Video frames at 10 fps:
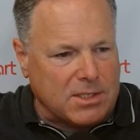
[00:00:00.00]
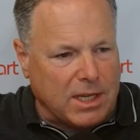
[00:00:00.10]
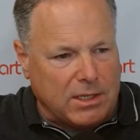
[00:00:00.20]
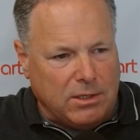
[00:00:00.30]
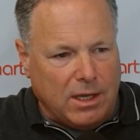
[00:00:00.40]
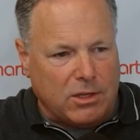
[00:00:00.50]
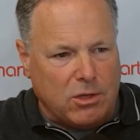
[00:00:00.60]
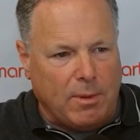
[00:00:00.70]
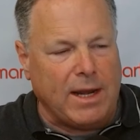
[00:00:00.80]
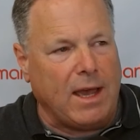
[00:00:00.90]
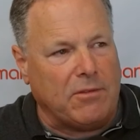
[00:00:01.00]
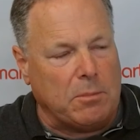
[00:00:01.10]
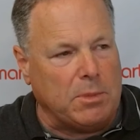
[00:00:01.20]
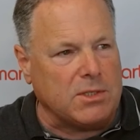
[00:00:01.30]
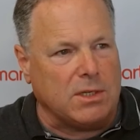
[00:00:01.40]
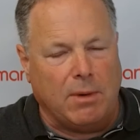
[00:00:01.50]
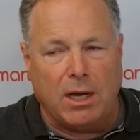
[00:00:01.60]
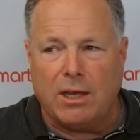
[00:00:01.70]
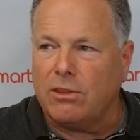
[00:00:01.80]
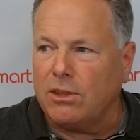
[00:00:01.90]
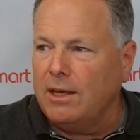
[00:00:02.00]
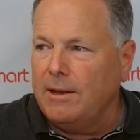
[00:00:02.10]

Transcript: is that yeah you might have a busy month